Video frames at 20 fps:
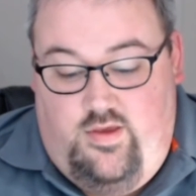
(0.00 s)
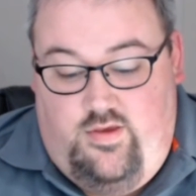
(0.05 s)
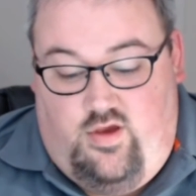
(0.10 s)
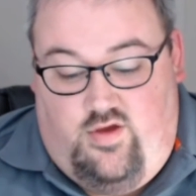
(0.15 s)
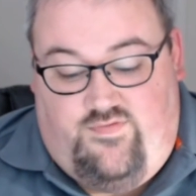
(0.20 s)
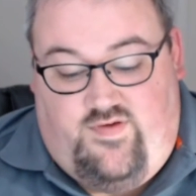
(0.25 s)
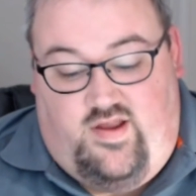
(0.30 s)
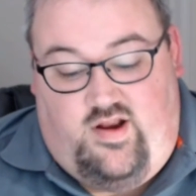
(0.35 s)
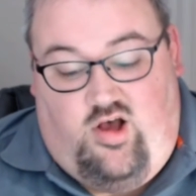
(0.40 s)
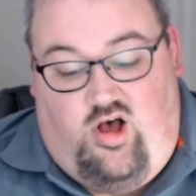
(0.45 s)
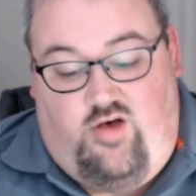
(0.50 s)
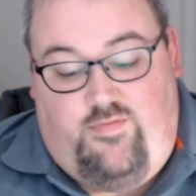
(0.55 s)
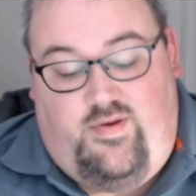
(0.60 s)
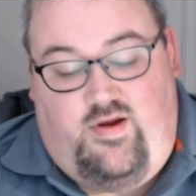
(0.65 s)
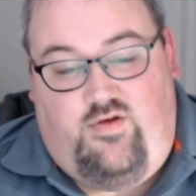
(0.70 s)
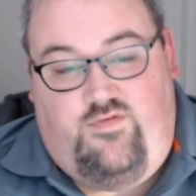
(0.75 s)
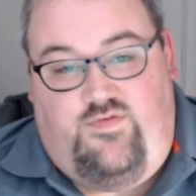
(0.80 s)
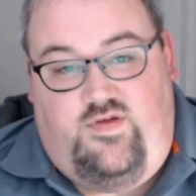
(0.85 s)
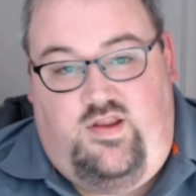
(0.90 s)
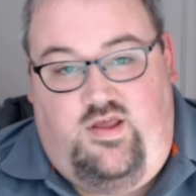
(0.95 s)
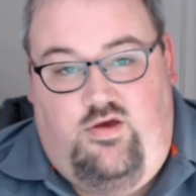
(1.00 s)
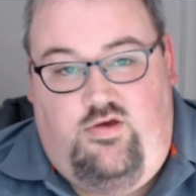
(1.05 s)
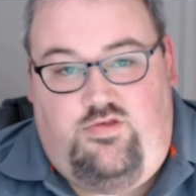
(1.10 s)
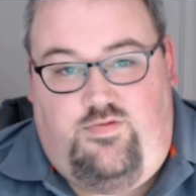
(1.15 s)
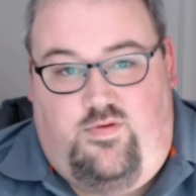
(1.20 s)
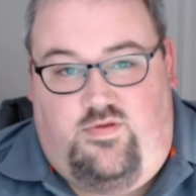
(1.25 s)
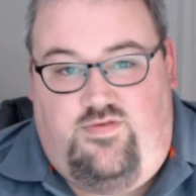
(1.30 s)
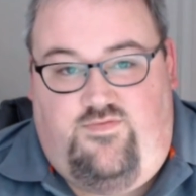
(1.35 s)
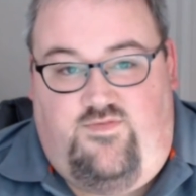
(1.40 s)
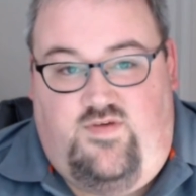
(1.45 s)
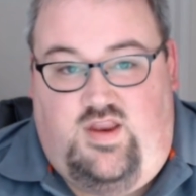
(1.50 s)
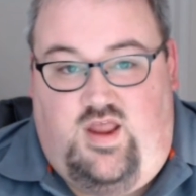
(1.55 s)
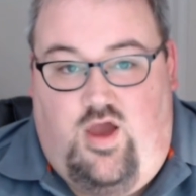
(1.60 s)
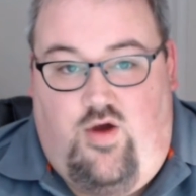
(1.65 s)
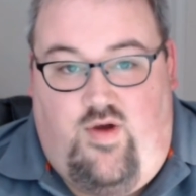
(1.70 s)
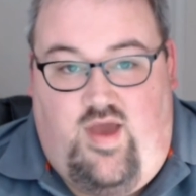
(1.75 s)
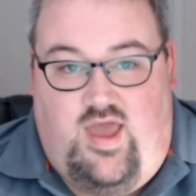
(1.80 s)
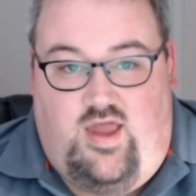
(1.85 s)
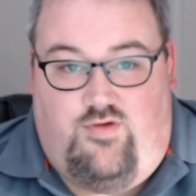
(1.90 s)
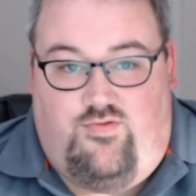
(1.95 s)
You can find all of my videos, both
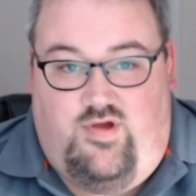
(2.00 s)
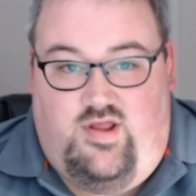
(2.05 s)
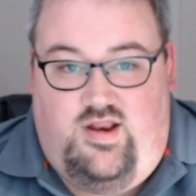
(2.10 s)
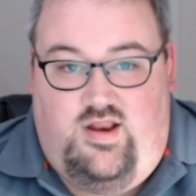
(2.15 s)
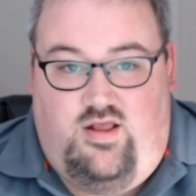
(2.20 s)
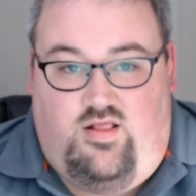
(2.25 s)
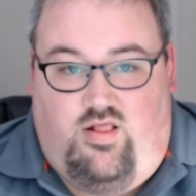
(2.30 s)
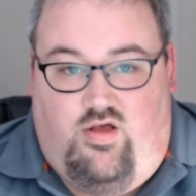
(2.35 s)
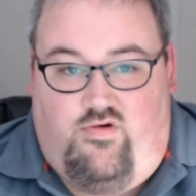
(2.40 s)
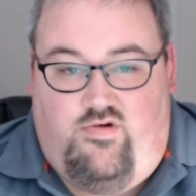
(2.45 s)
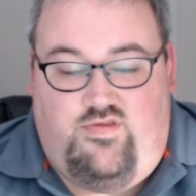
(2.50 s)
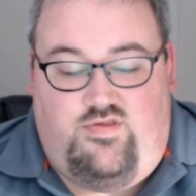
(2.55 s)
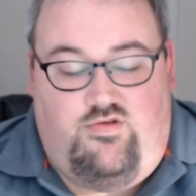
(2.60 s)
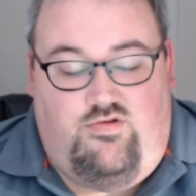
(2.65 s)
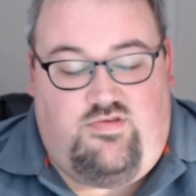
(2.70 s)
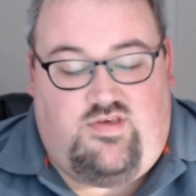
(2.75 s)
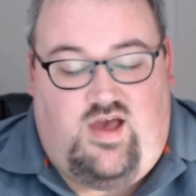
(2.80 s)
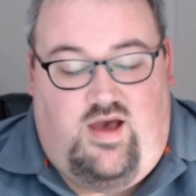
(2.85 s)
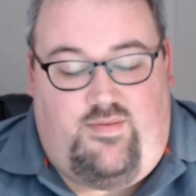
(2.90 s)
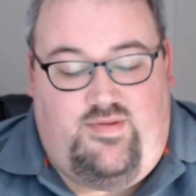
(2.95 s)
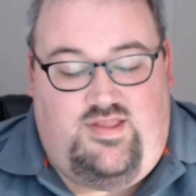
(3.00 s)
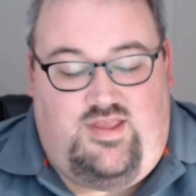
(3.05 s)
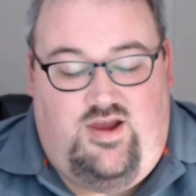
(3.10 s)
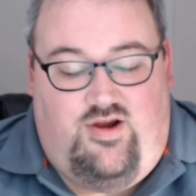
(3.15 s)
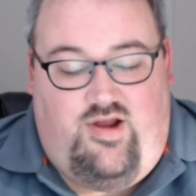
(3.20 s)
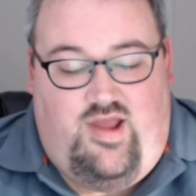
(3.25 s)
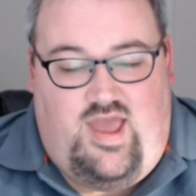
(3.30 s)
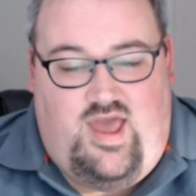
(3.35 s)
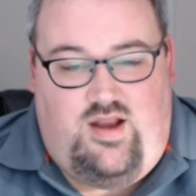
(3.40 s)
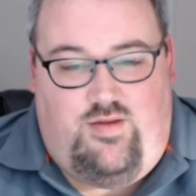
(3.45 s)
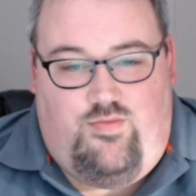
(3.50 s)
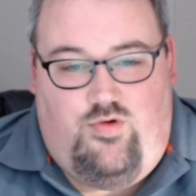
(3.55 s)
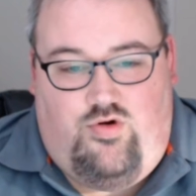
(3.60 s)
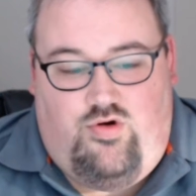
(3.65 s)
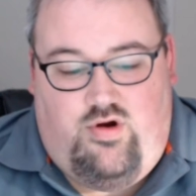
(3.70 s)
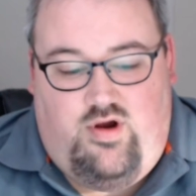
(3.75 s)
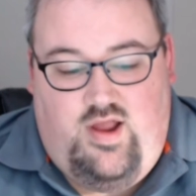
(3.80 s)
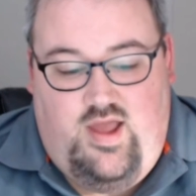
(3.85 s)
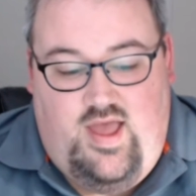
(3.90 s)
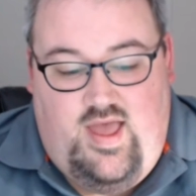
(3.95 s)
video and written, along with news commentary and
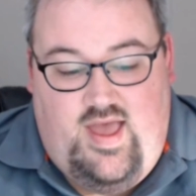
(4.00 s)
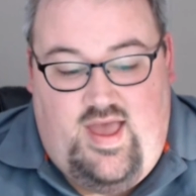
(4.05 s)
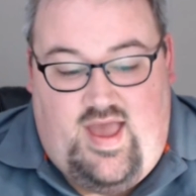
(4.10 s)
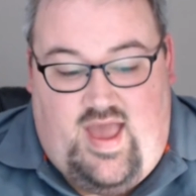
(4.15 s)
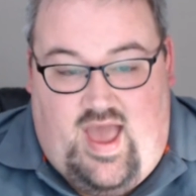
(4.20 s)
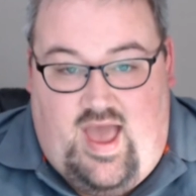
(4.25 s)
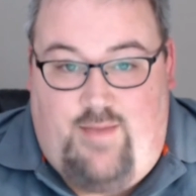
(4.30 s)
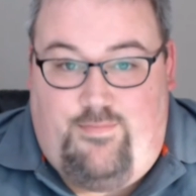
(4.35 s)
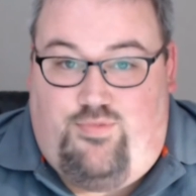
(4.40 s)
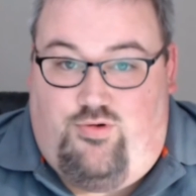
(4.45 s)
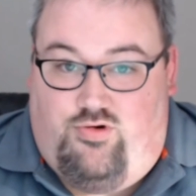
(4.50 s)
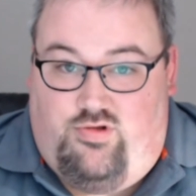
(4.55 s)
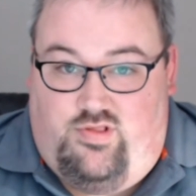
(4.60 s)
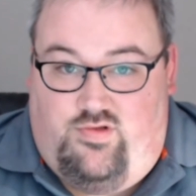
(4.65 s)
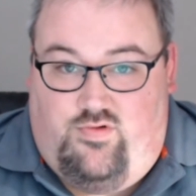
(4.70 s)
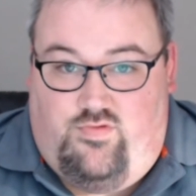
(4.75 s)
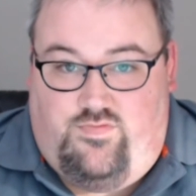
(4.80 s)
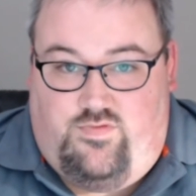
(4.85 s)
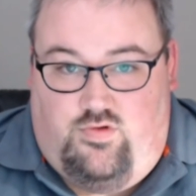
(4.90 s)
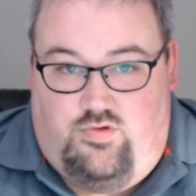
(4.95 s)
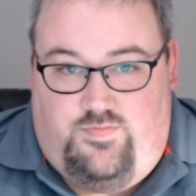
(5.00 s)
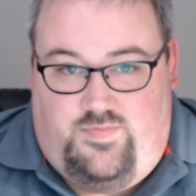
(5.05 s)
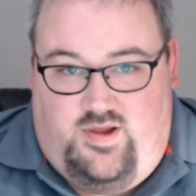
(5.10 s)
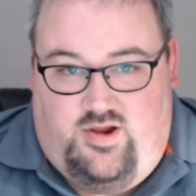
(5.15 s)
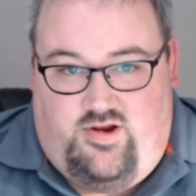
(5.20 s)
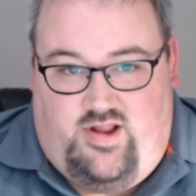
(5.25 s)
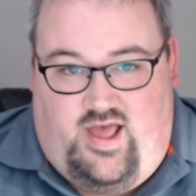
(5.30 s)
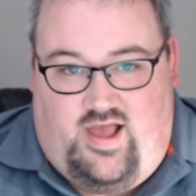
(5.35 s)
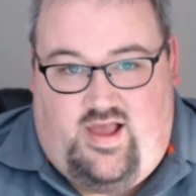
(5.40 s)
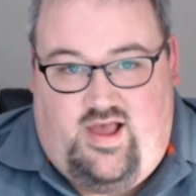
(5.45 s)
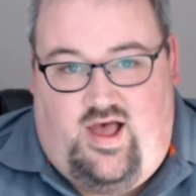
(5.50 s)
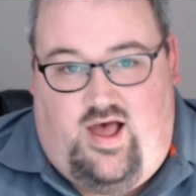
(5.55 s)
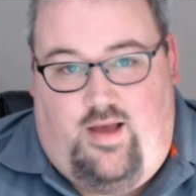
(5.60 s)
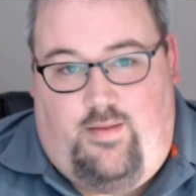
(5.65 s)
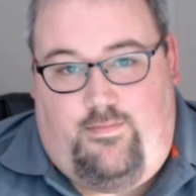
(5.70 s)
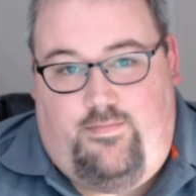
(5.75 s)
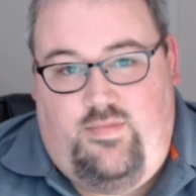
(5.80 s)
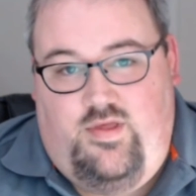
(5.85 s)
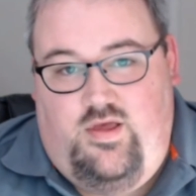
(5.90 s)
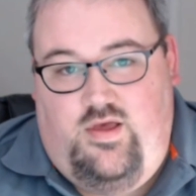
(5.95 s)
more, at
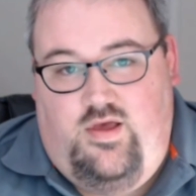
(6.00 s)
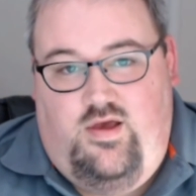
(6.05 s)
pourlyreviewedbeer.com.